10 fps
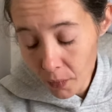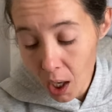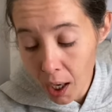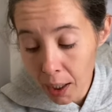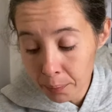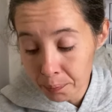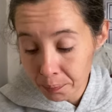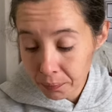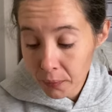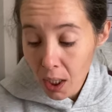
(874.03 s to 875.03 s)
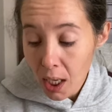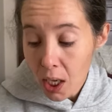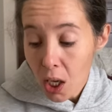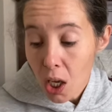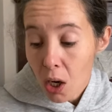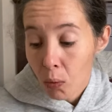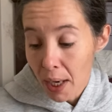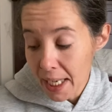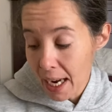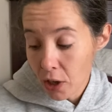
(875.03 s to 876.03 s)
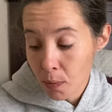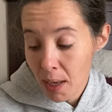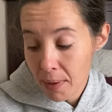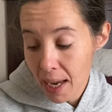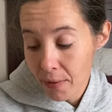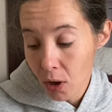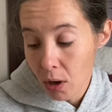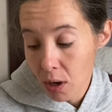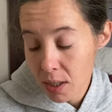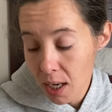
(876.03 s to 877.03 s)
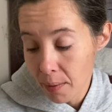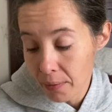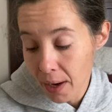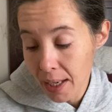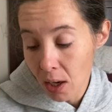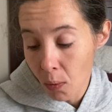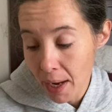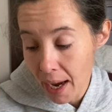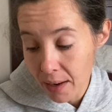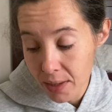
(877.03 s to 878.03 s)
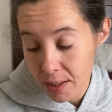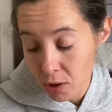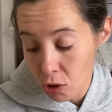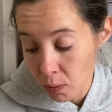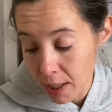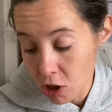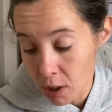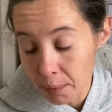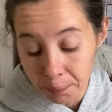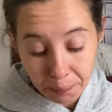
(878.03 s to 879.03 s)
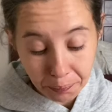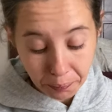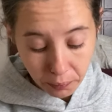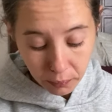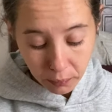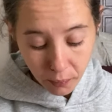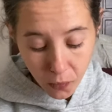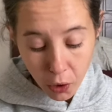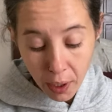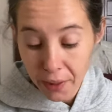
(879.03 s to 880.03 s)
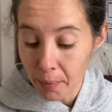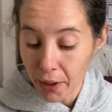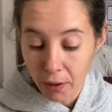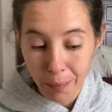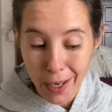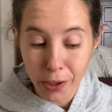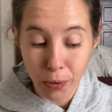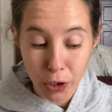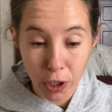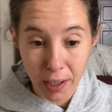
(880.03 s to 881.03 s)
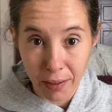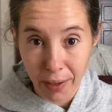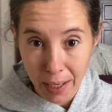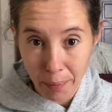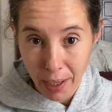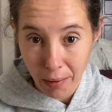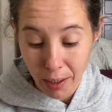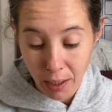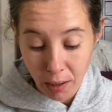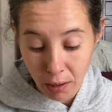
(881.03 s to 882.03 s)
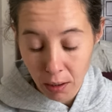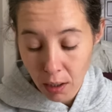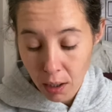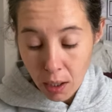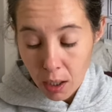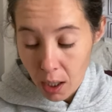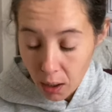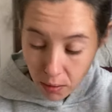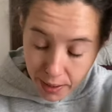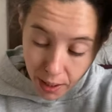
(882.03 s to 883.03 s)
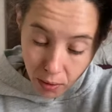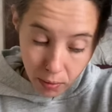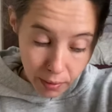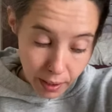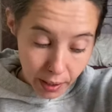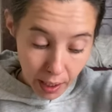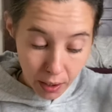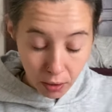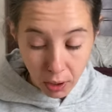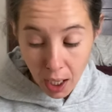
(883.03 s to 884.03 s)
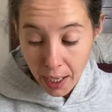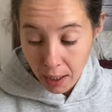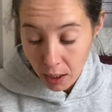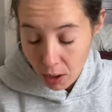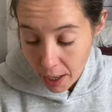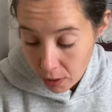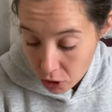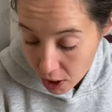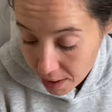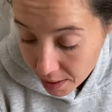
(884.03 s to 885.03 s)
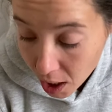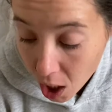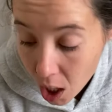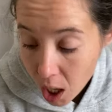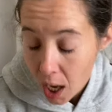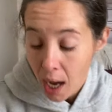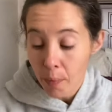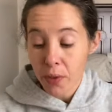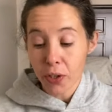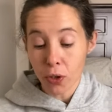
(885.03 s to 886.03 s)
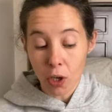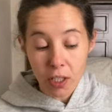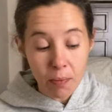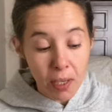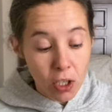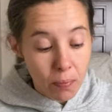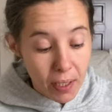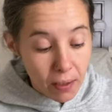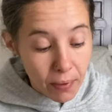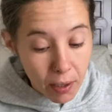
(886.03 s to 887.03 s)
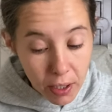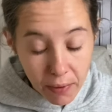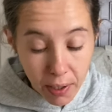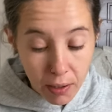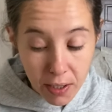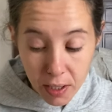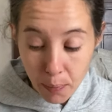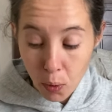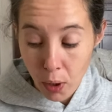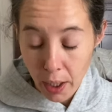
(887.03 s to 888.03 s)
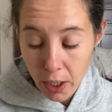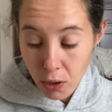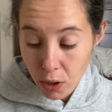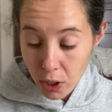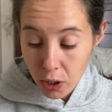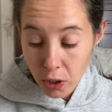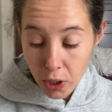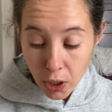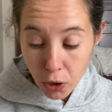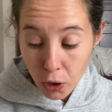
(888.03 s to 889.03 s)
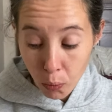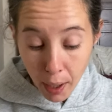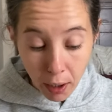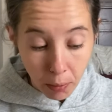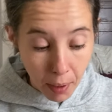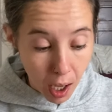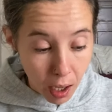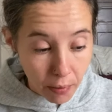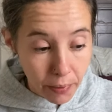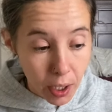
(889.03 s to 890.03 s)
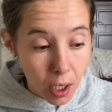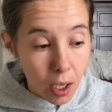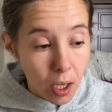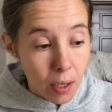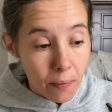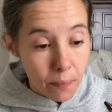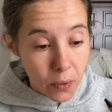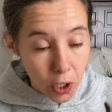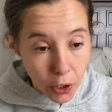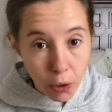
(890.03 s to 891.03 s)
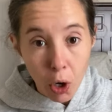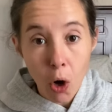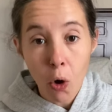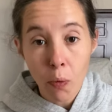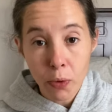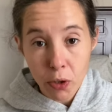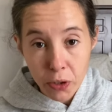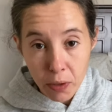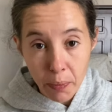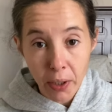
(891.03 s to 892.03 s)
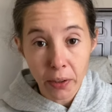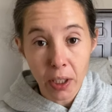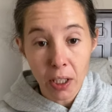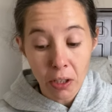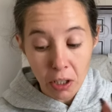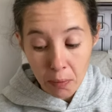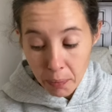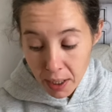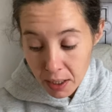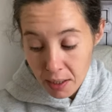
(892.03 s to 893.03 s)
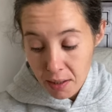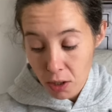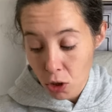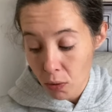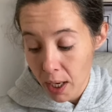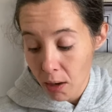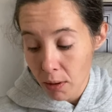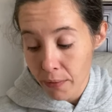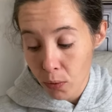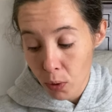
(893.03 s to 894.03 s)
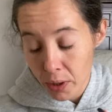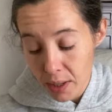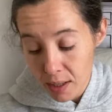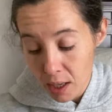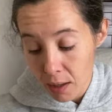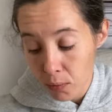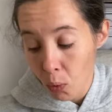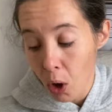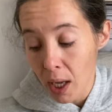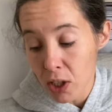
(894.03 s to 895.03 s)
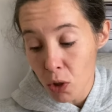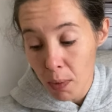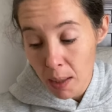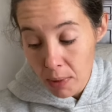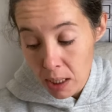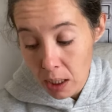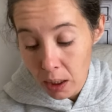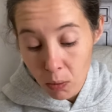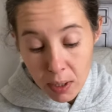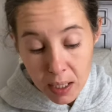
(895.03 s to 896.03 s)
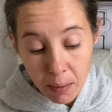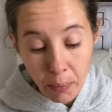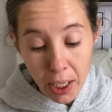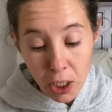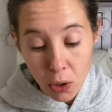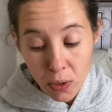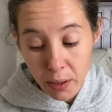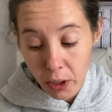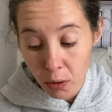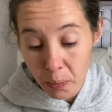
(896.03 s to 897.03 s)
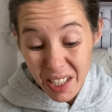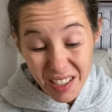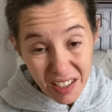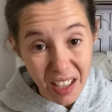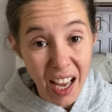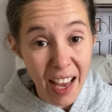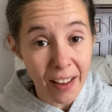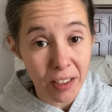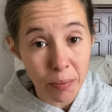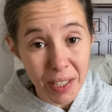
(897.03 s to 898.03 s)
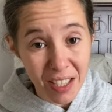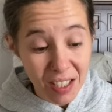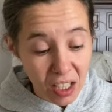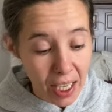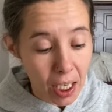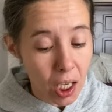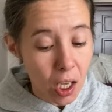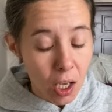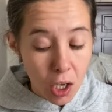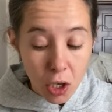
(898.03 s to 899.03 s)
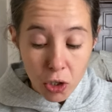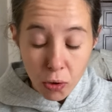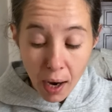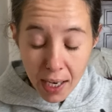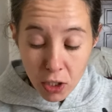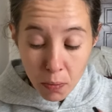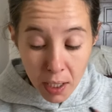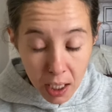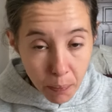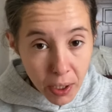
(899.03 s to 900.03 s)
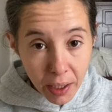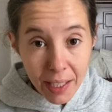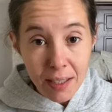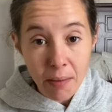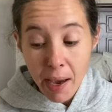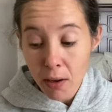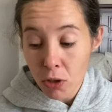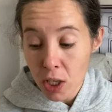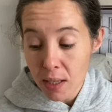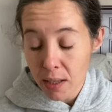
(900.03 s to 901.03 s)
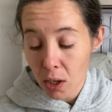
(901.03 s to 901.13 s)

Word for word: Um, right now, you may be having a hard time finding a way out of a situation. You got the Mother of Pentacles. You get a divine pairing here uh, also in the underlying energies. Um, so you're, to me, you're being very, very supported in your, in, in the realm of, you know, your home, your stability, the abundance that you carry forward, the son of wands. You may be dealing with somebody who's a little bit sly, a little bit slick, trying to manipulate some energies that